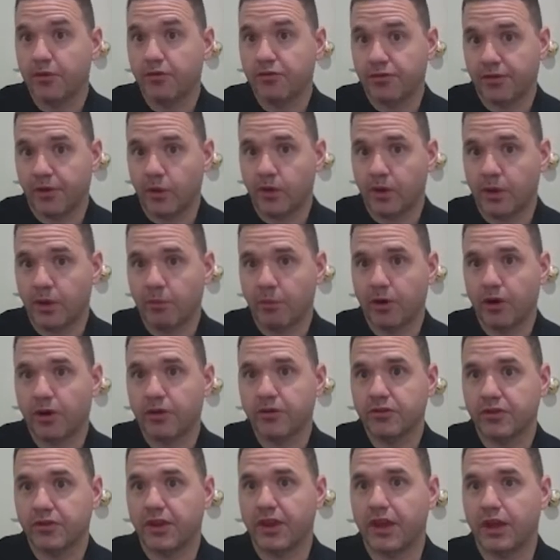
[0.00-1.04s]
phone number
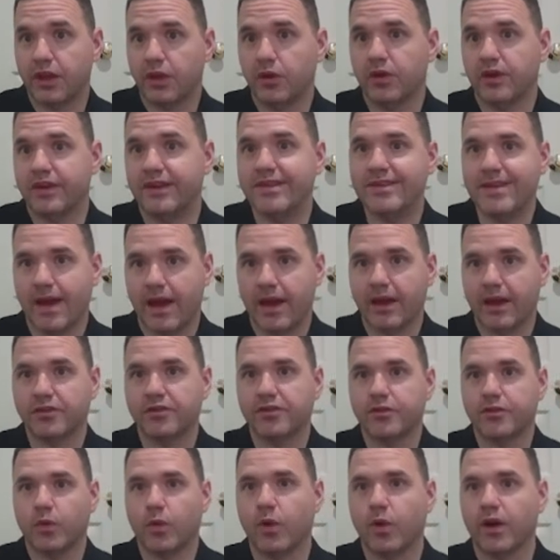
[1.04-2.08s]
so that you could
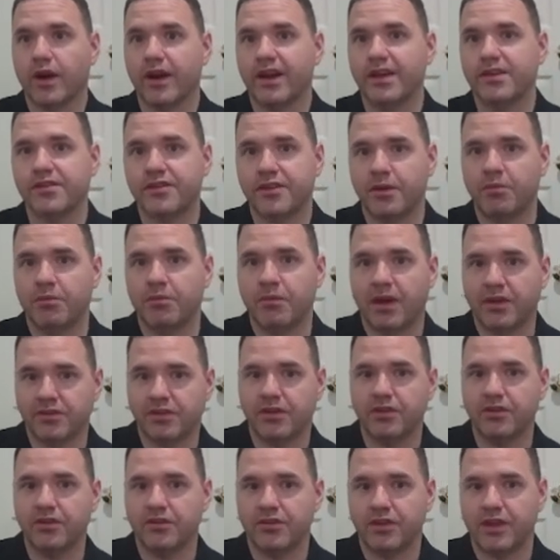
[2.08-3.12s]
text or instant
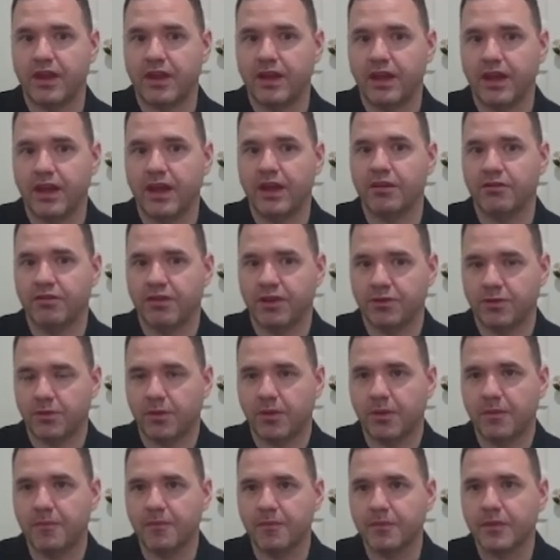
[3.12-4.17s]
message the
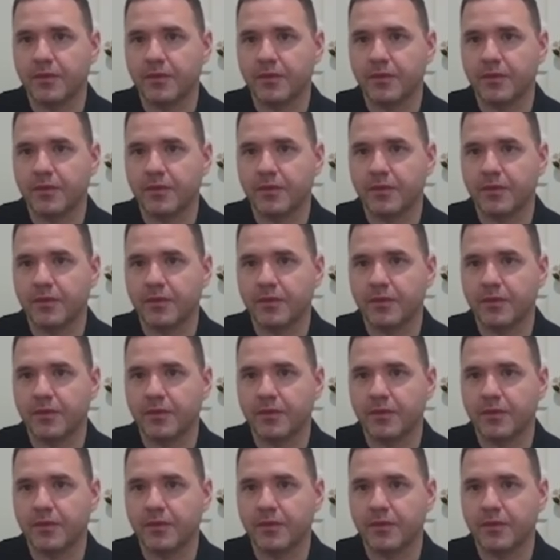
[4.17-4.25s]
individual.